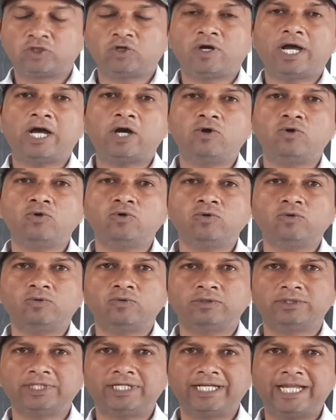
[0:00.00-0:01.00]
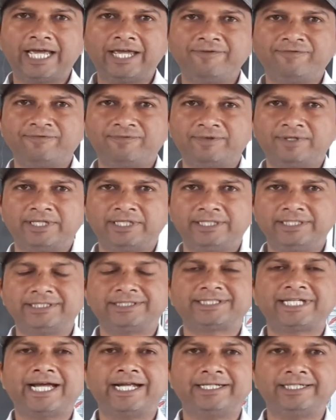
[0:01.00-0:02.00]
So how the life
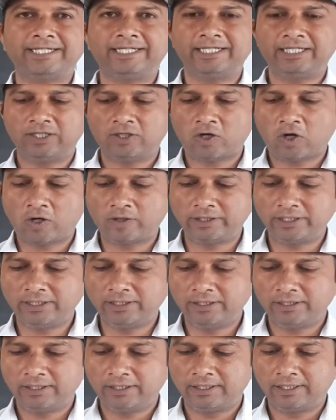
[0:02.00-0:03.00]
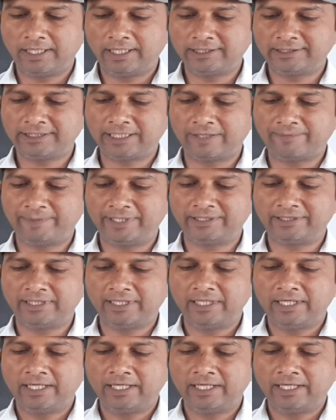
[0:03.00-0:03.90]
is started on the Earth surface.